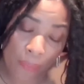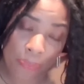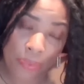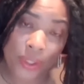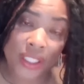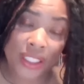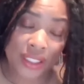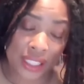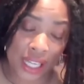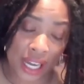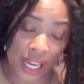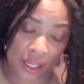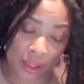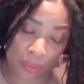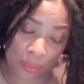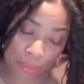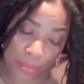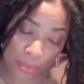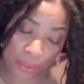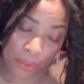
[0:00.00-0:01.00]
you design
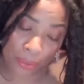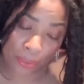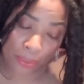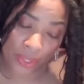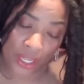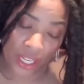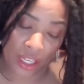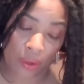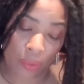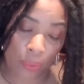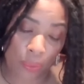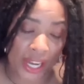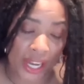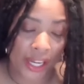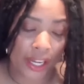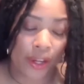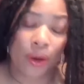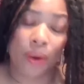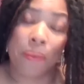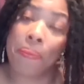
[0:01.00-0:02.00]
the mood and
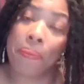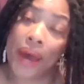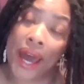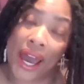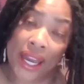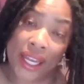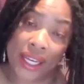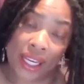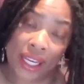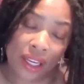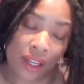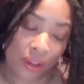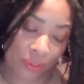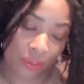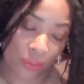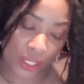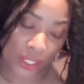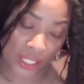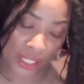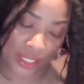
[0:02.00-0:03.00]
awaken your body
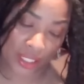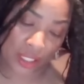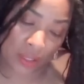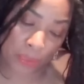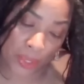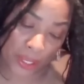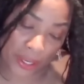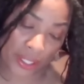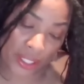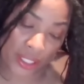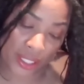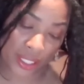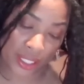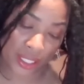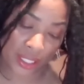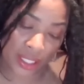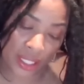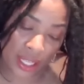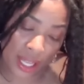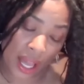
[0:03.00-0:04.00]
for these
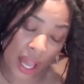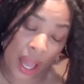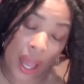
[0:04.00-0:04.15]
experiences.